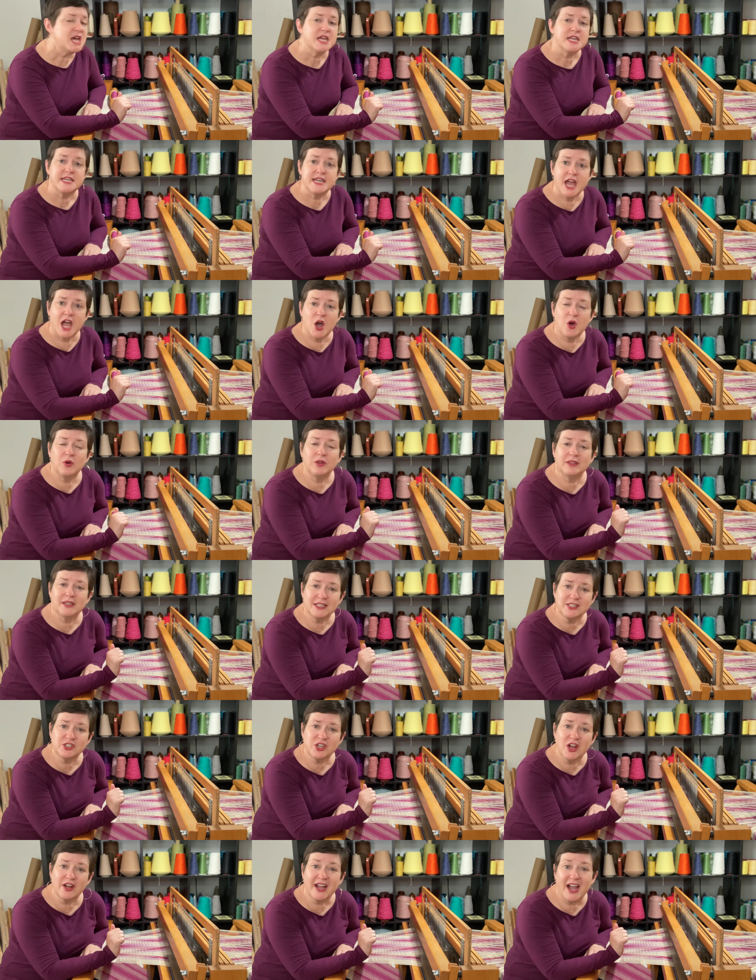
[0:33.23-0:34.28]
Now
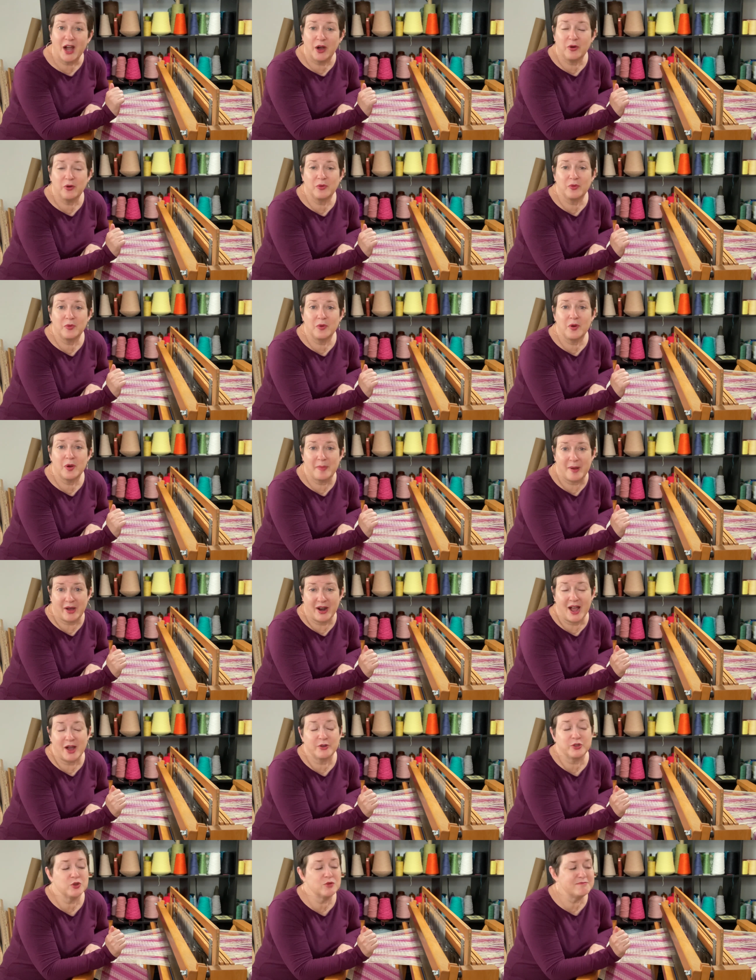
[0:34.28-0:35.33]
let's talk how about
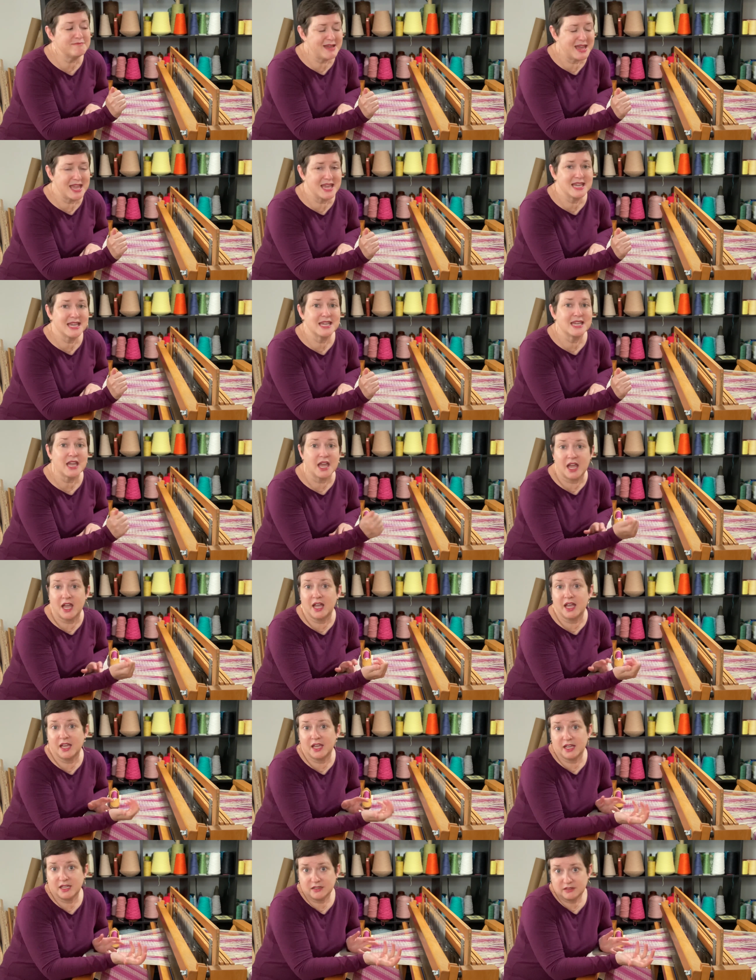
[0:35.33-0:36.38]
how you make
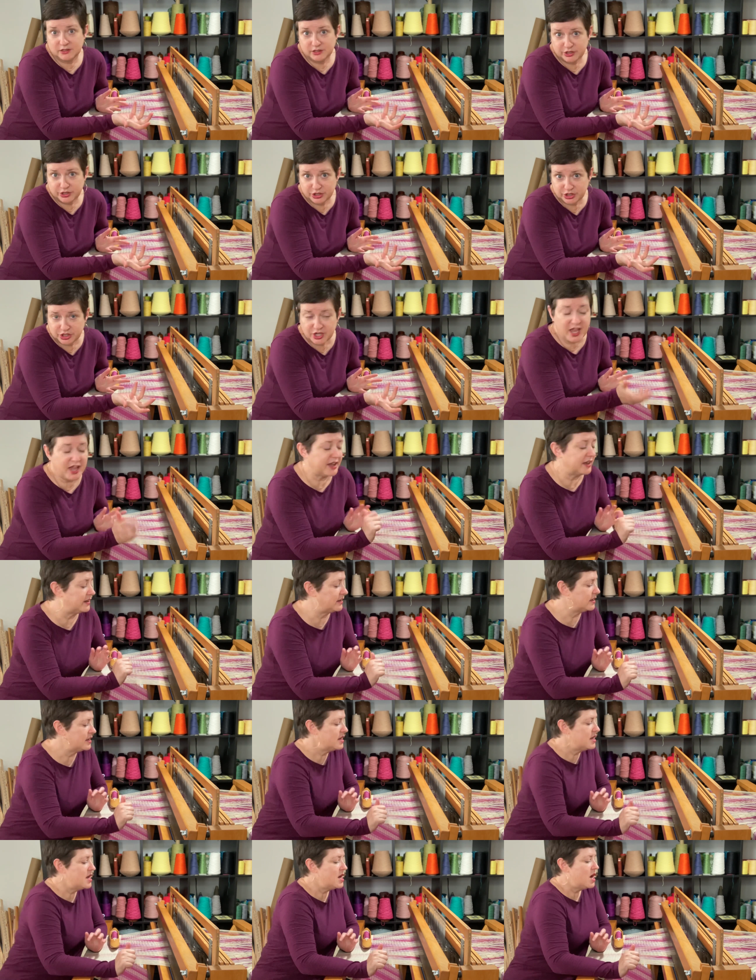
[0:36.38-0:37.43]
a shed.
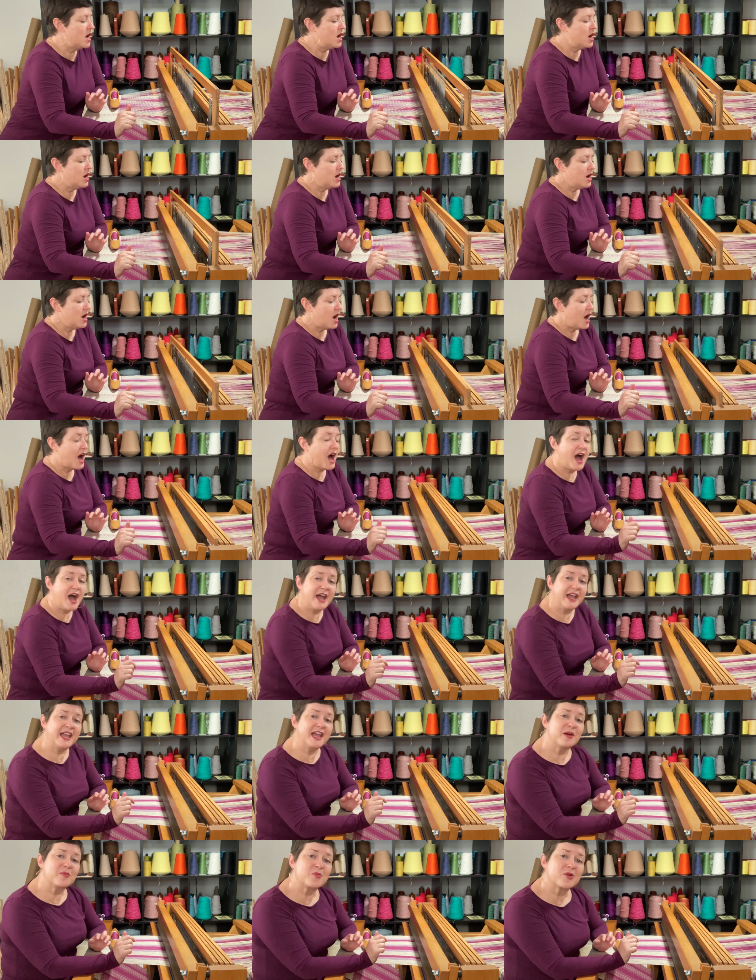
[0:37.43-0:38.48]

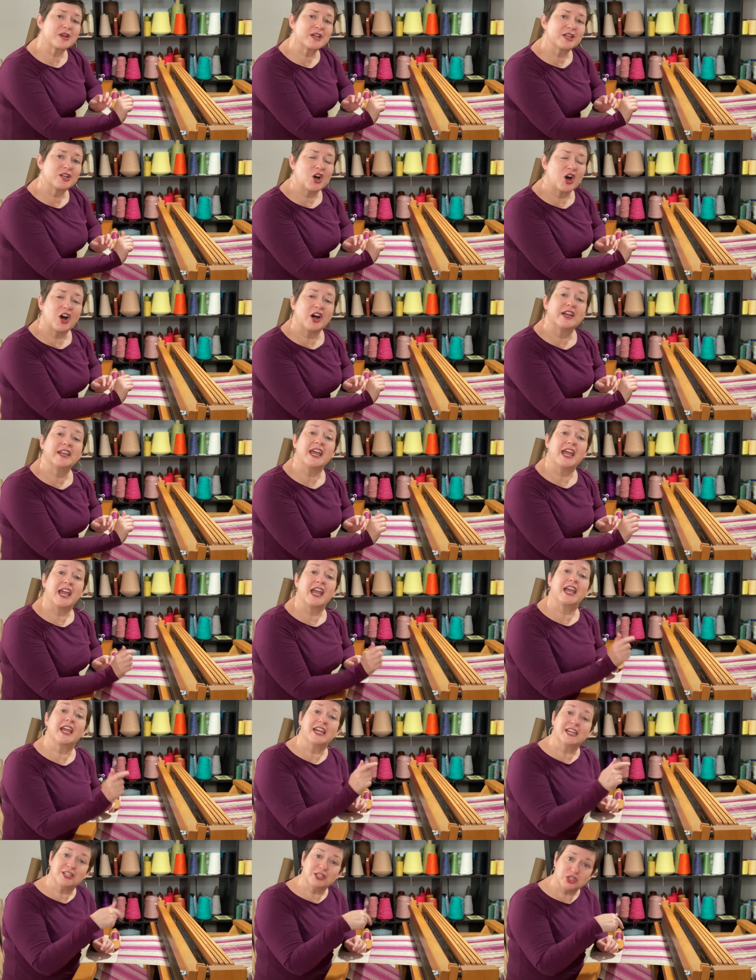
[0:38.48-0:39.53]
I am working on
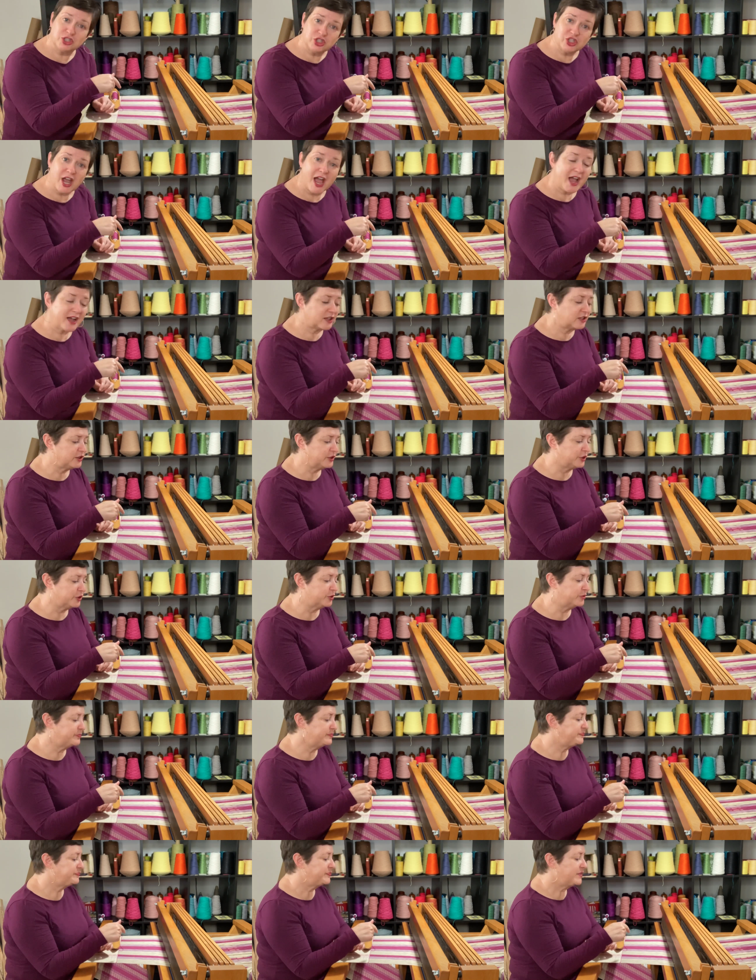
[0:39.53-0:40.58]
a jack
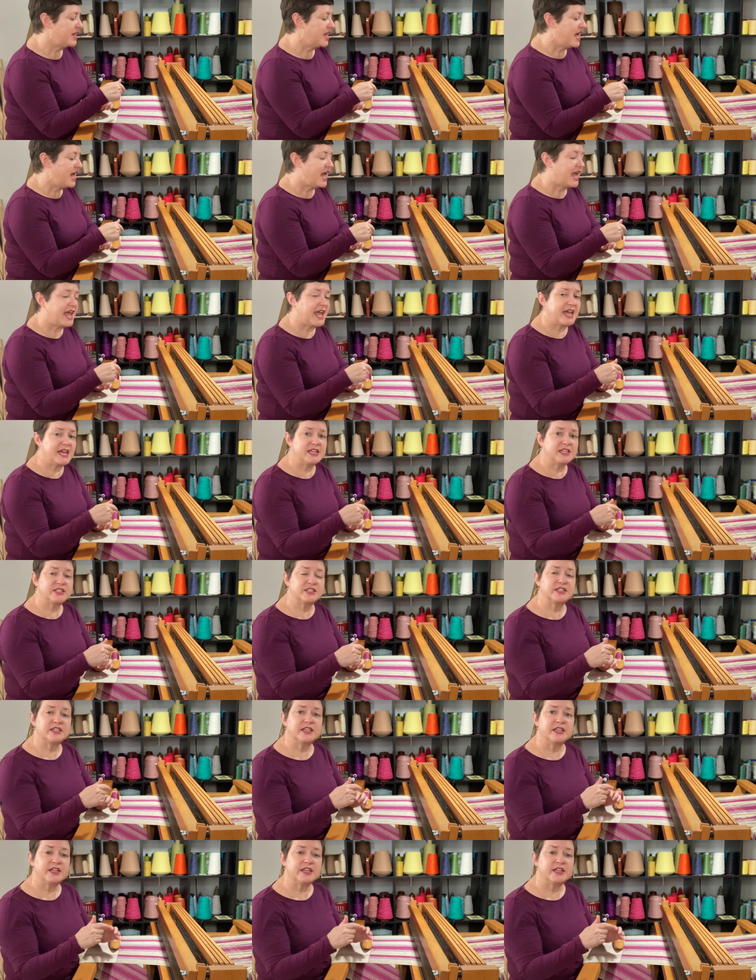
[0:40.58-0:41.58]
loom and